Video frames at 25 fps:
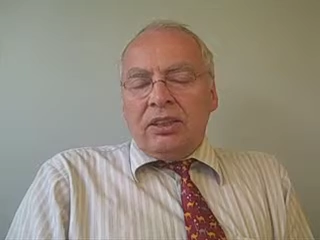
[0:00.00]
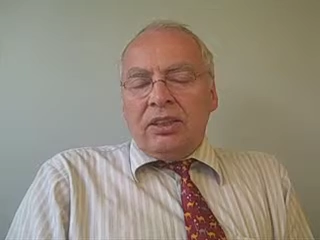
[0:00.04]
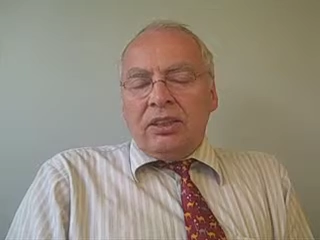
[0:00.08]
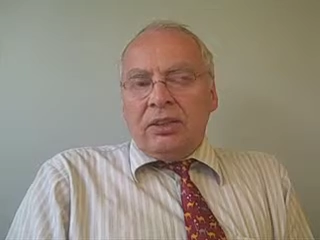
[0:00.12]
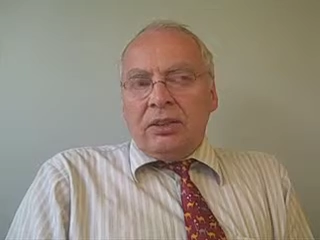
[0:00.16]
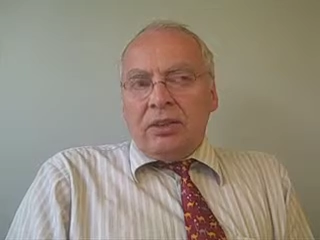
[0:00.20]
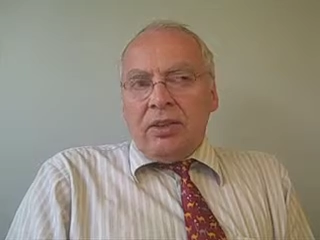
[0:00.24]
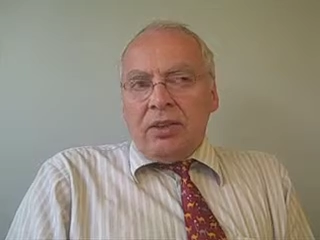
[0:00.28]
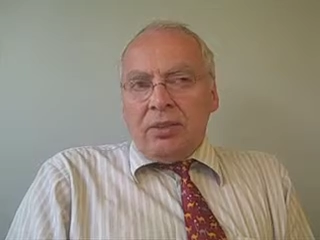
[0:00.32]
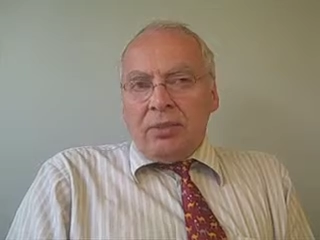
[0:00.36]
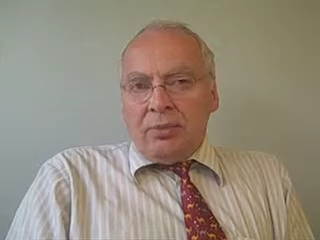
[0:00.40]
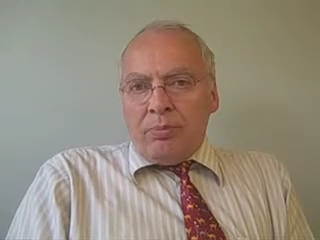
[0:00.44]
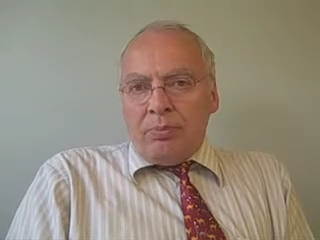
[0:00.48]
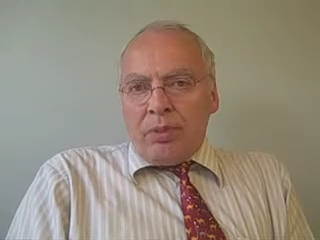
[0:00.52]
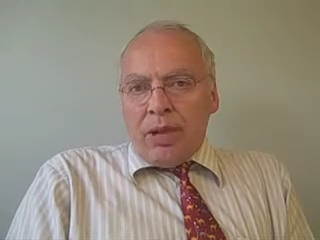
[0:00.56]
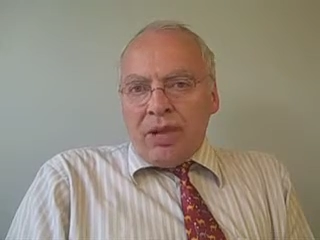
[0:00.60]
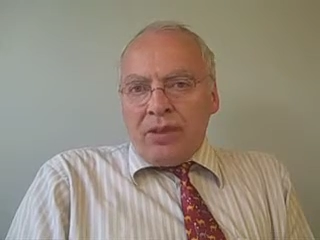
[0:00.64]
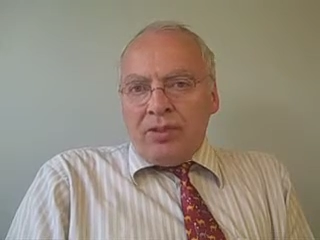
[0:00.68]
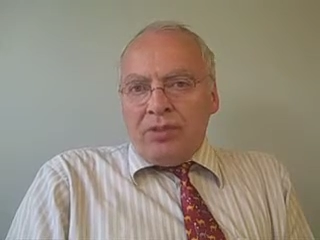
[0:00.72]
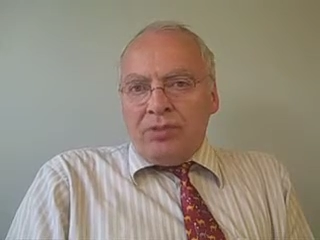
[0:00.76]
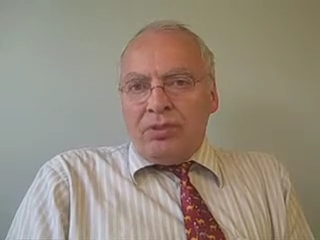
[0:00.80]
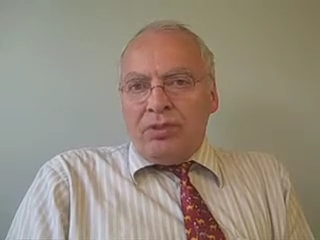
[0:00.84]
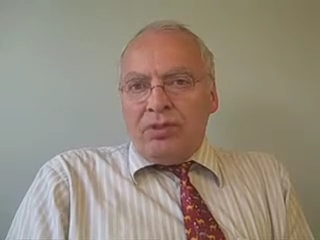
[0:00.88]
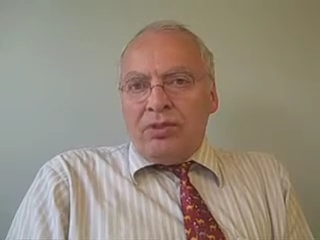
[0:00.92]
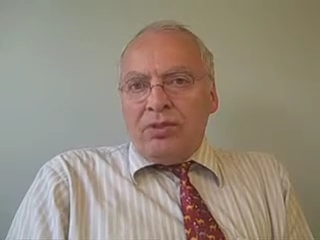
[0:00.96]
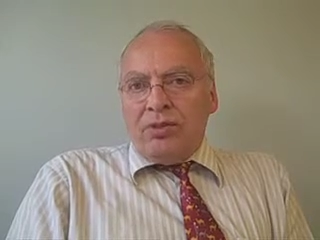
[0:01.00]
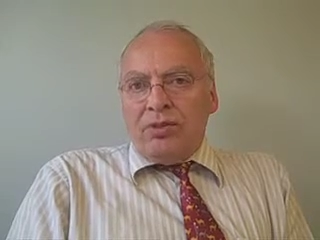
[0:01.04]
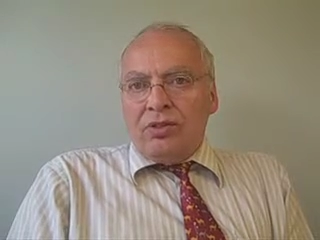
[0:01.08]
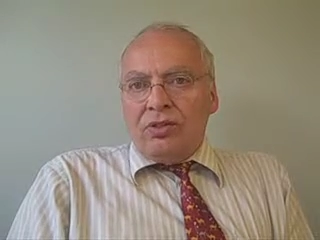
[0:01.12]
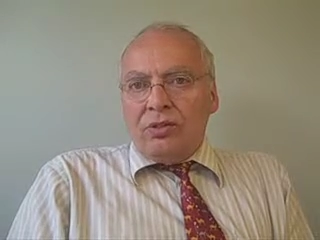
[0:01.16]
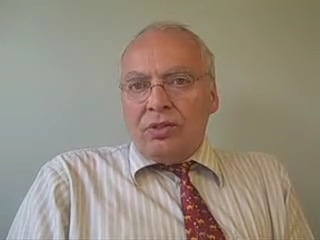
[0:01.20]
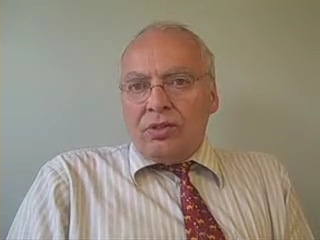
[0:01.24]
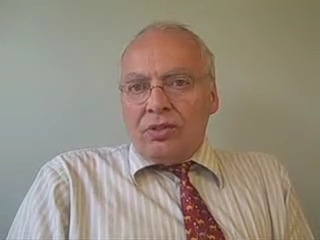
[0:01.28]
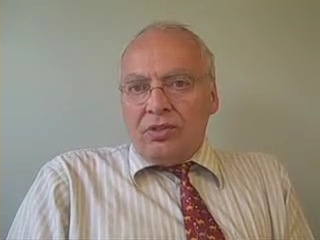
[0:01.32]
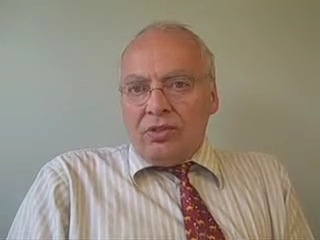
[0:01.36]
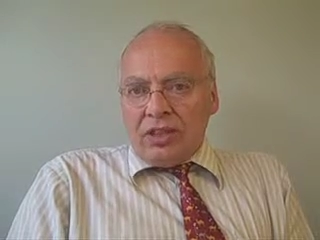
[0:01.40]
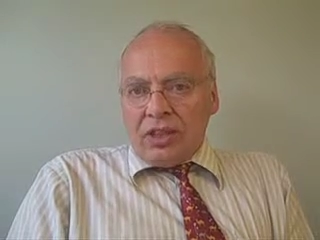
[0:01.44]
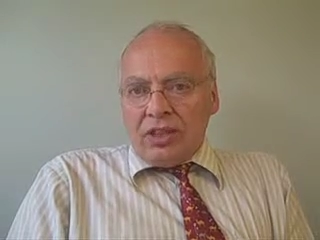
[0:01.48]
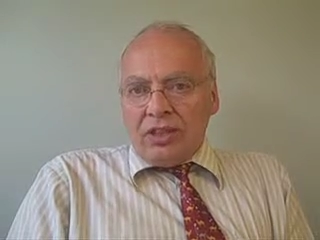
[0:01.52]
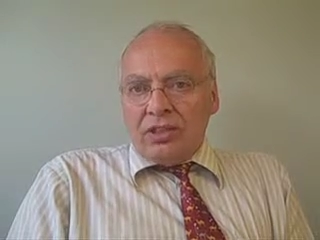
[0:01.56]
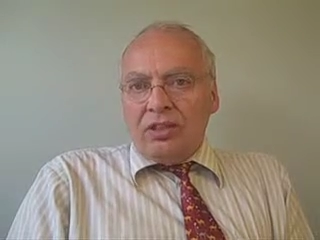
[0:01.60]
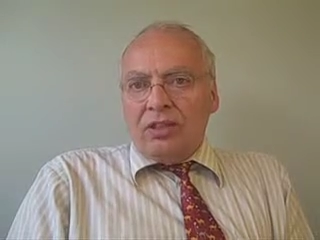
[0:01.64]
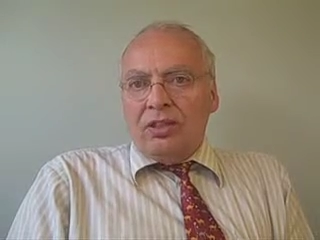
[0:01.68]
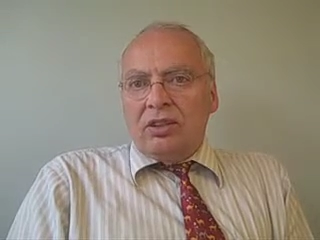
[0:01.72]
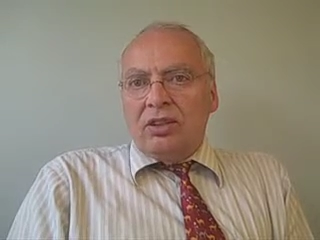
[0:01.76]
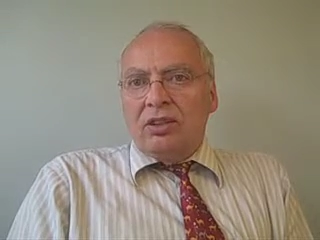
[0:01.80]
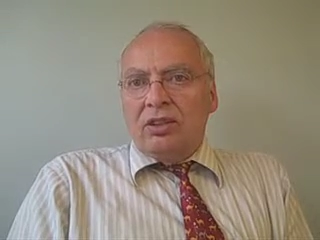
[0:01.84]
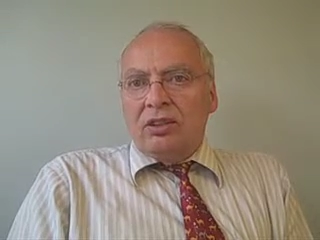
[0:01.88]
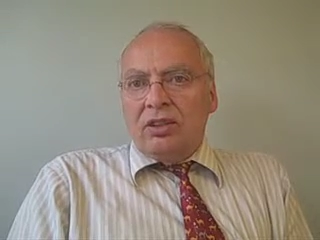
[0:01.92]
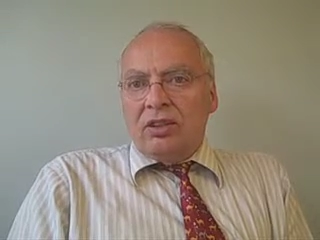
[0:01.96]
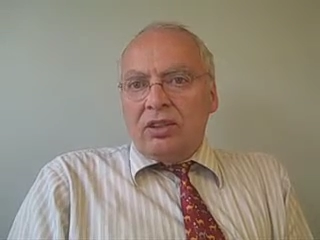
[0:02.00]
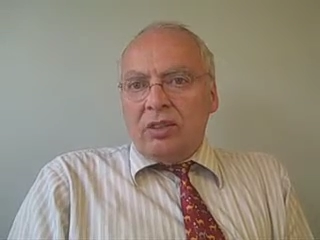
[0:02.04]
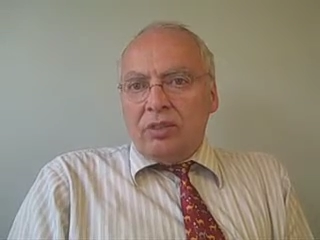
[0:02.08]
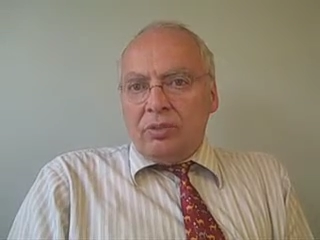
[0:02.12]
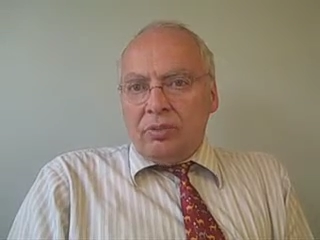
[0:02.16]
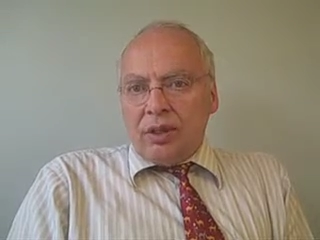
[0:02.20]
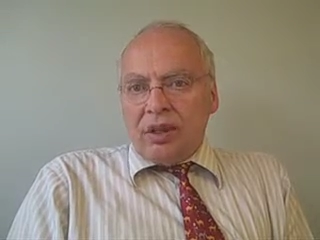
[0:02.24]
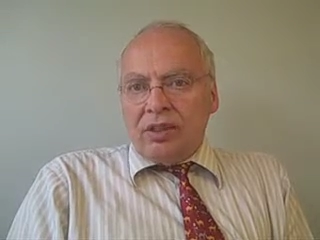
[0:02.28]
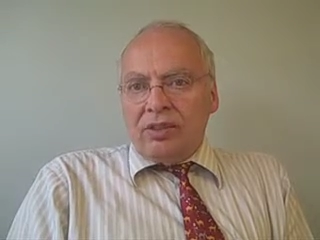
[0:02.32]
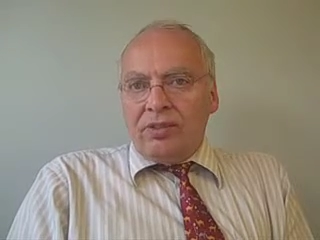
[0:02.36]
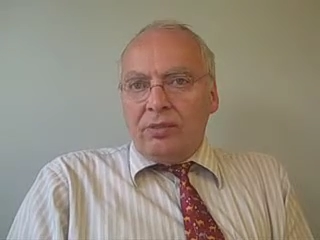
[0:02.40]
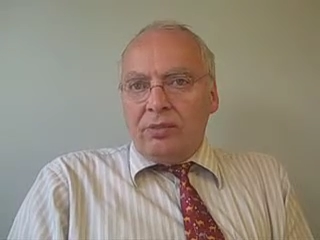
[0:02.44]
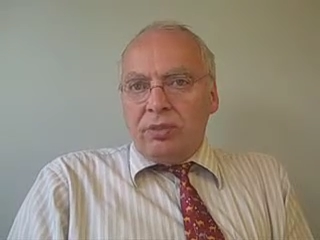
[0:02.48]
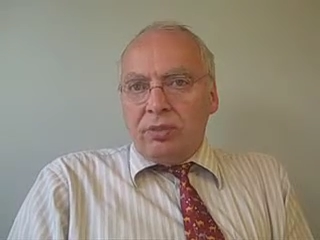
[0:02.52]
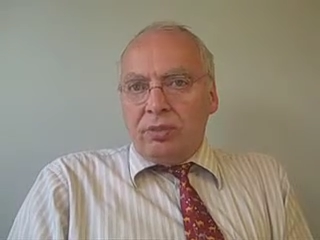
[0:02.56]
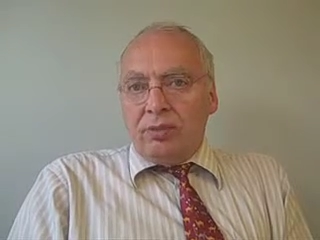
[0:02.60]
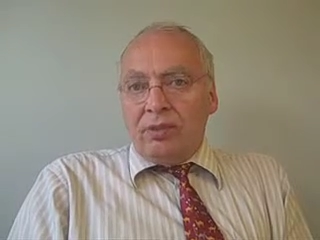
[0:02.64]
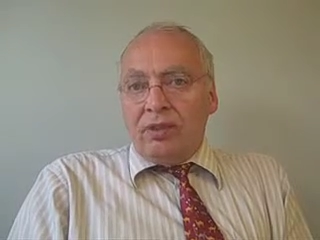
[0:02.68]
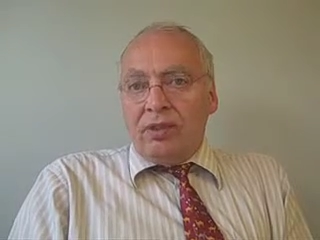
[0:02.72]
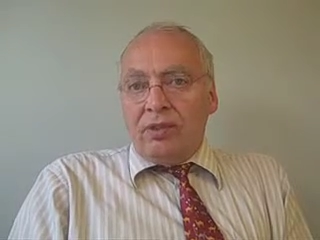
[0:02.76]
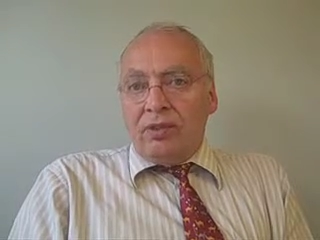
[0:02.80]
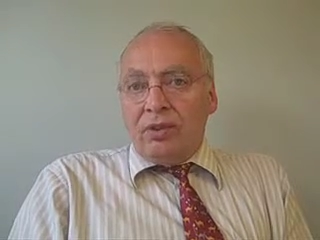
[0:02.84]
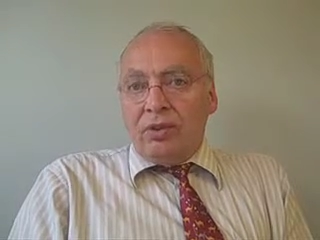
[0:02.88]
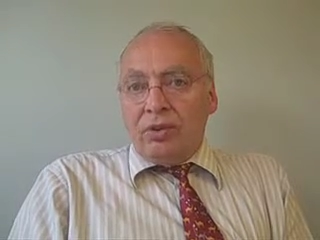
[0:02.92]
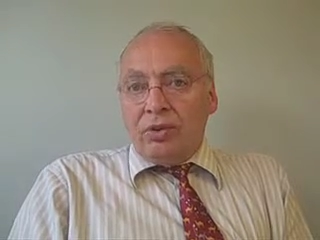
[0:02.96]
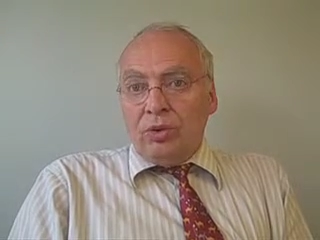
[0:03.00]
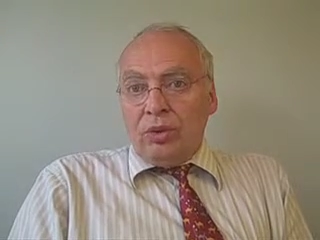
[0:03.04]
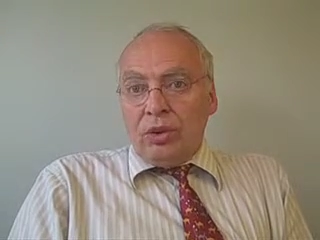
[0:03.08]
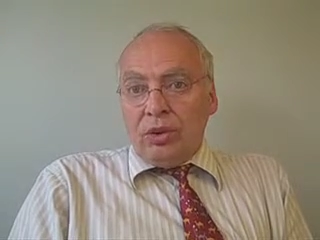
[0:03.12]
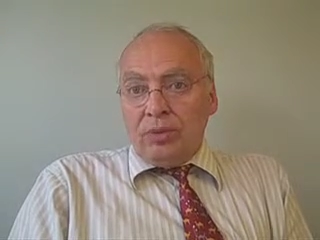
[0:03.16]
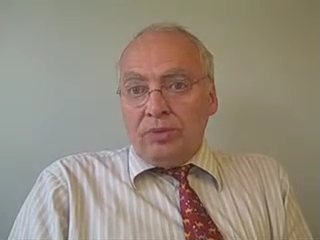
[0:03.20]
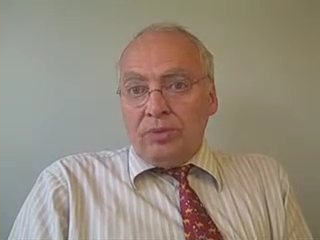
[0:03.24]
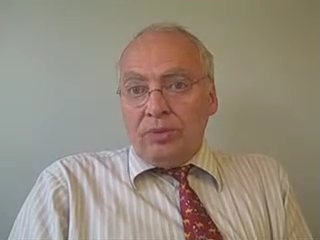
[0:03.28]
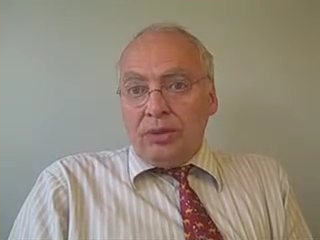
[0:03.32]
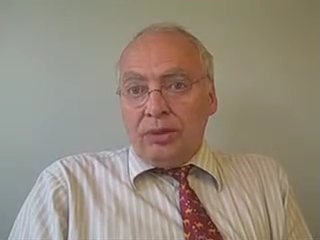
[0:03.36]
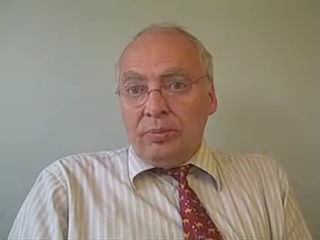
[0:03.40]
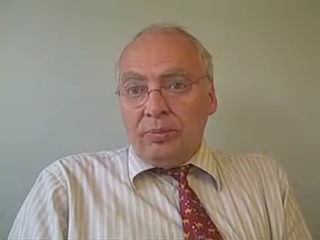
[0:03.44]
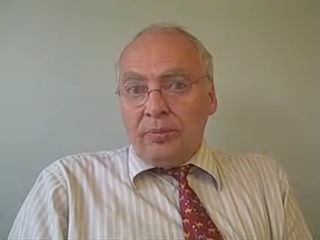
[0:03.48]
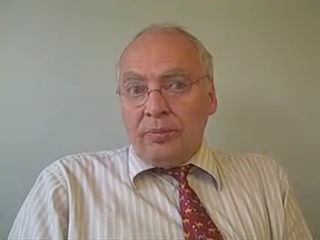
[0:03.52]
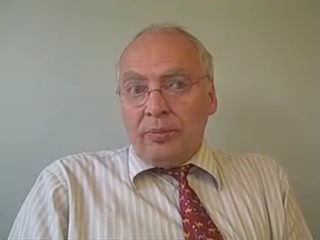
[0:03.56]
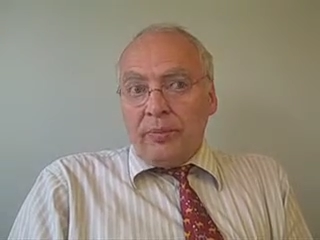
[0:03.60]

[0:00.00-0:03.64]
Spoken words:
the basis to set a maximum residue level.